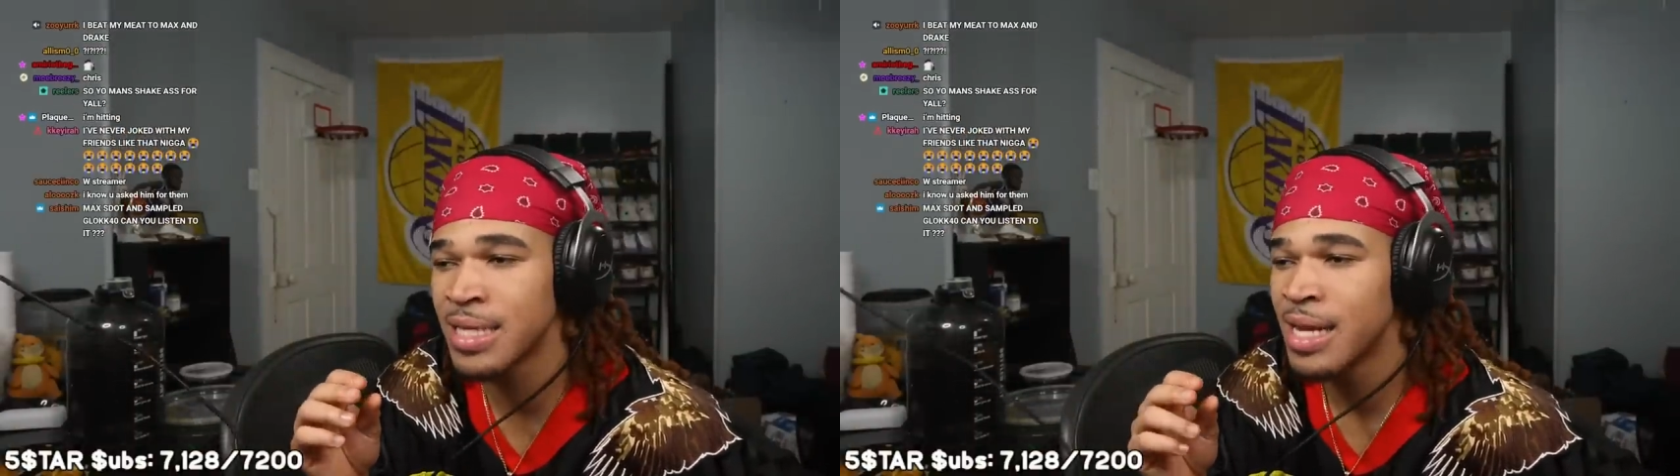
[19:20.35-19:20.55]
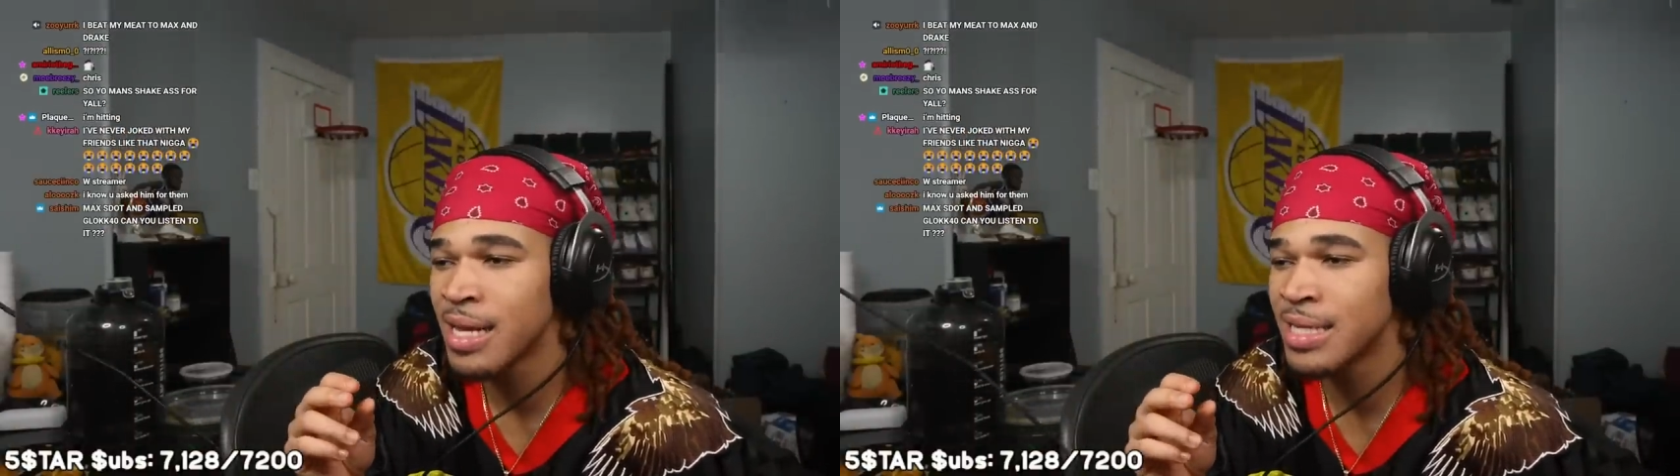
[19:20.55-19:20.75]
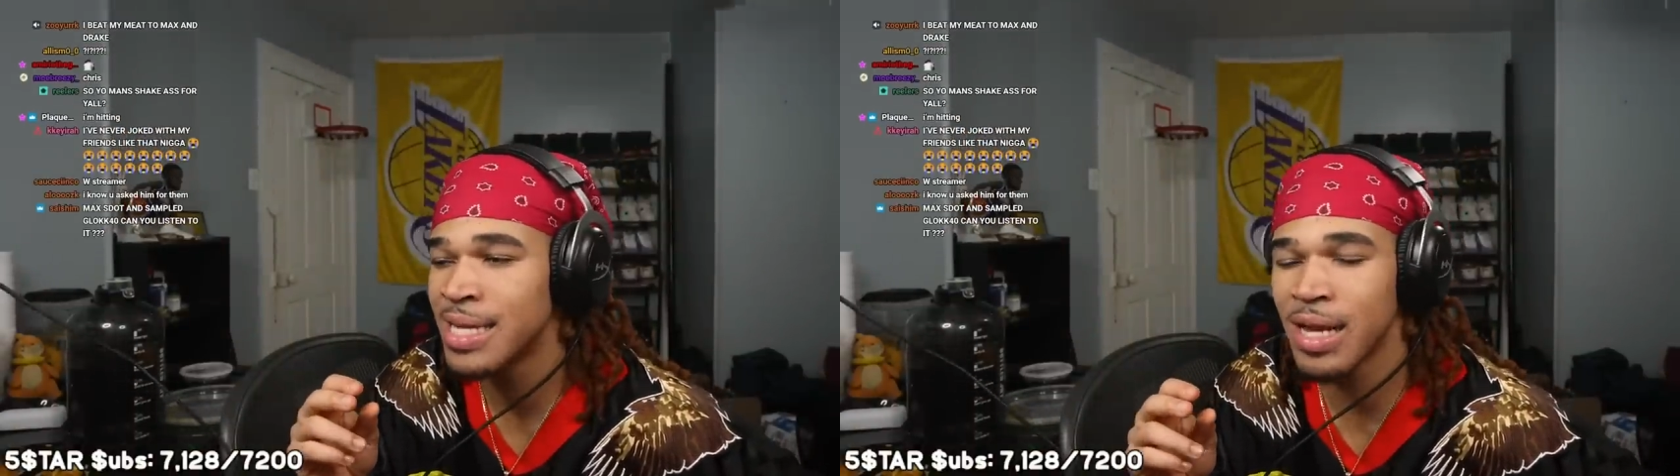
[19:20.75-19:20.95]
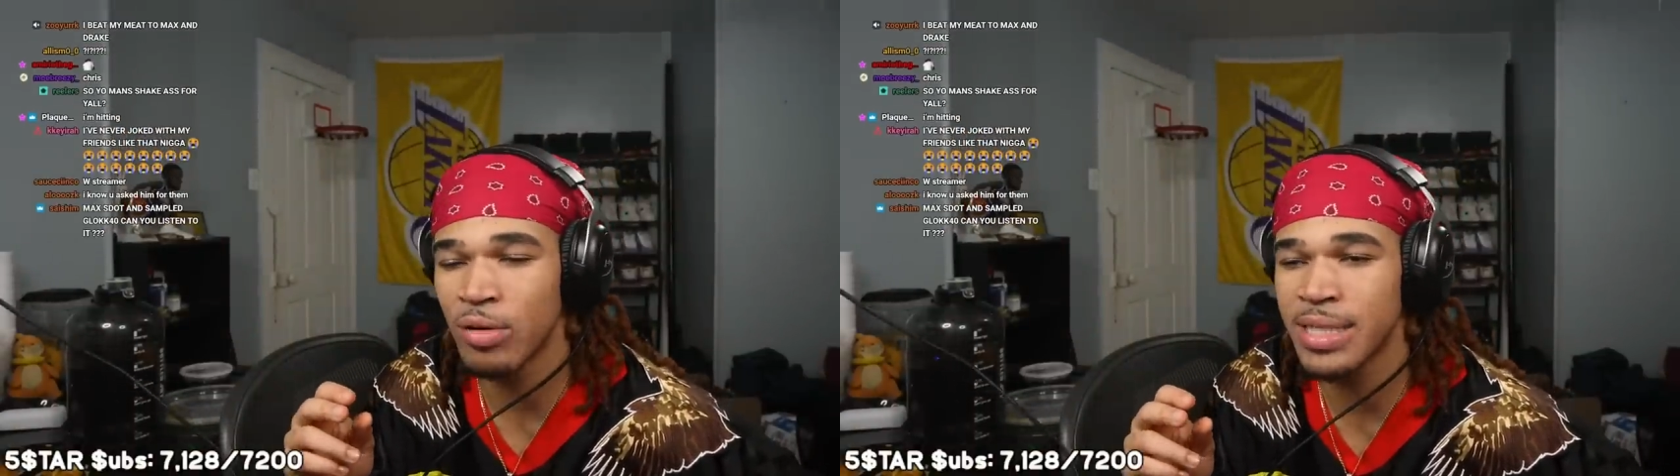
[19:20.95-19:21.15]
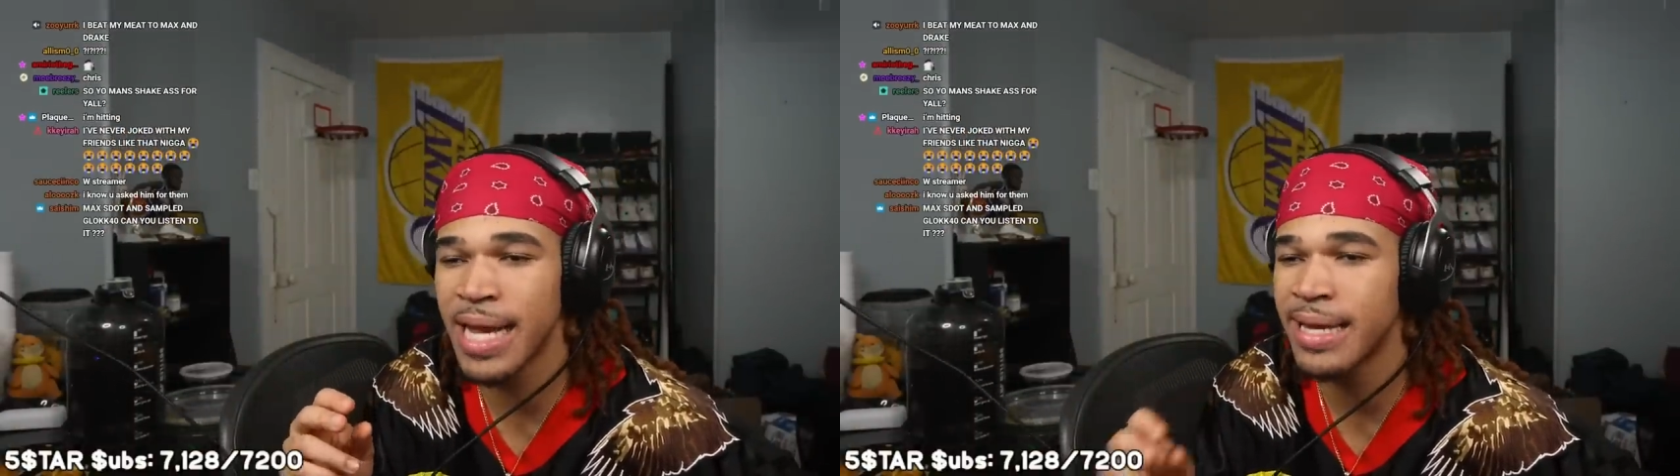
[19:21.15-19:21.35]
cause he gonna
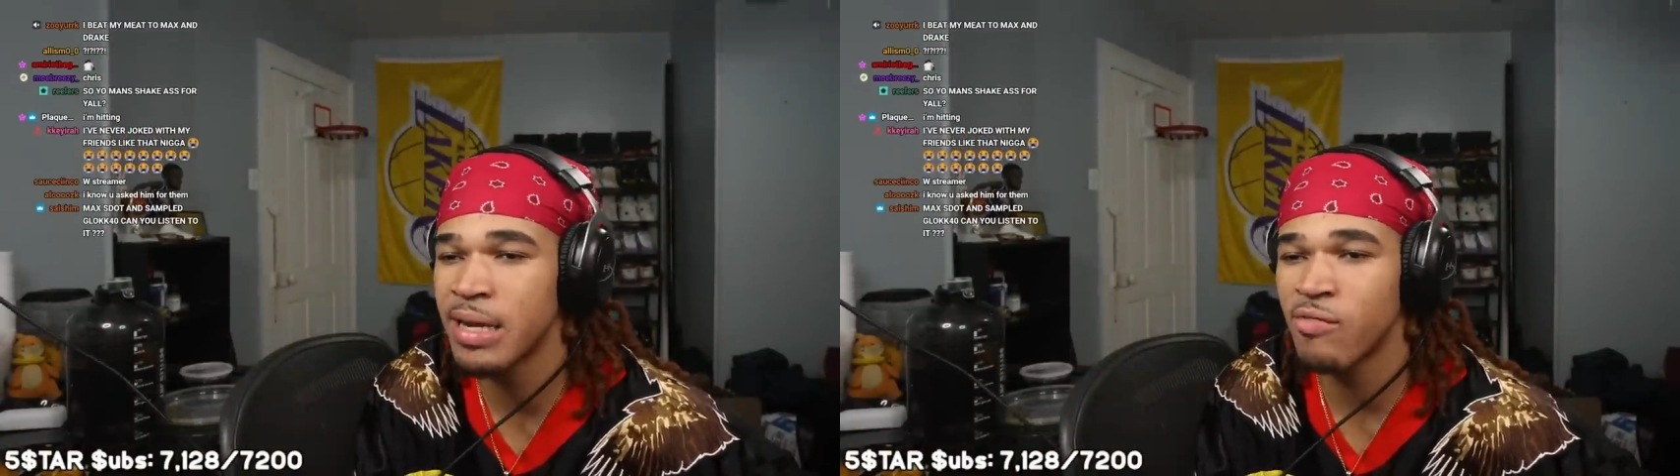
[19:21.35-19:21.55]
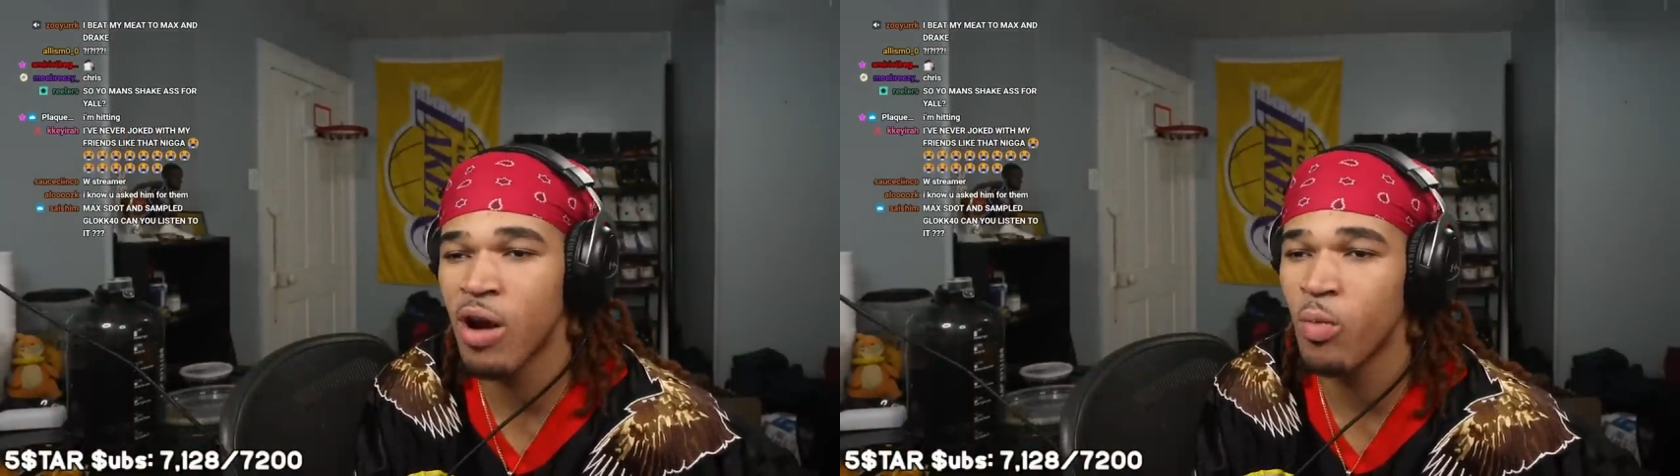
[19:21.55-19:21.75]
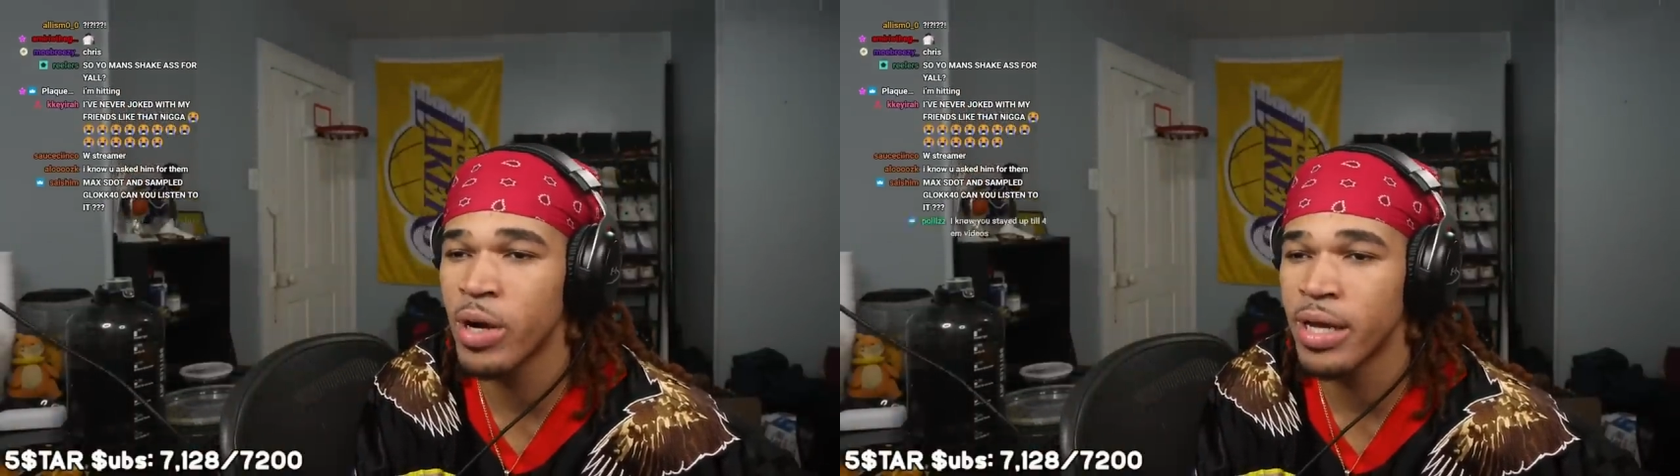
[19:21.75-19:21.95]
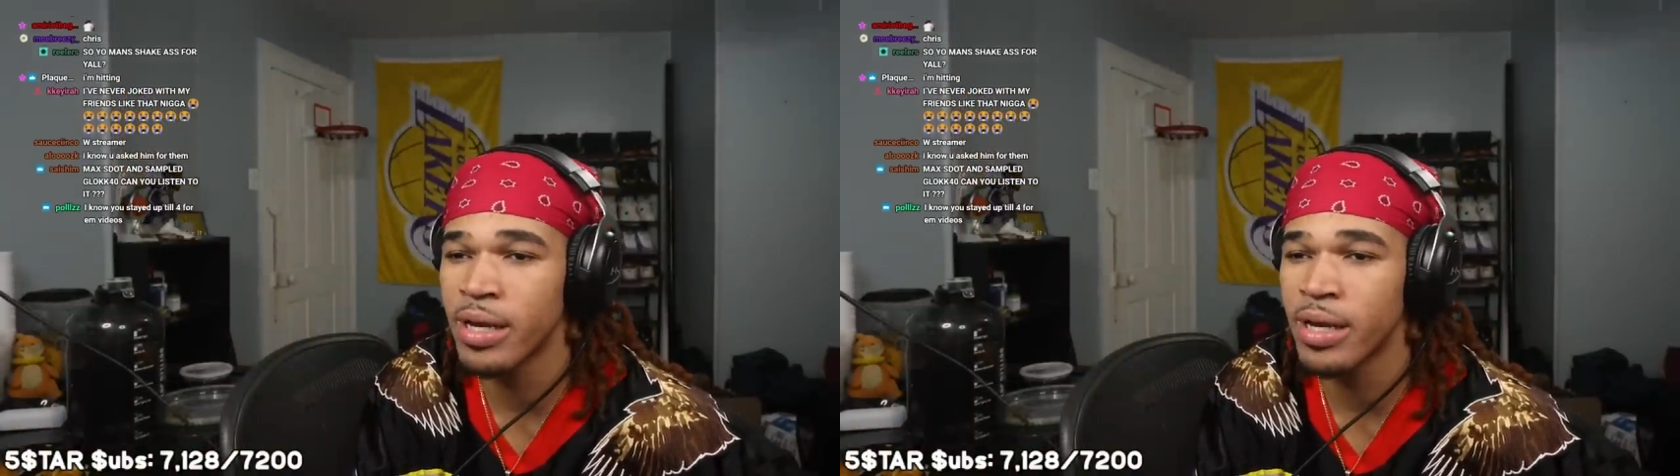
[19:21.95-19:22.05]
take it and run with it.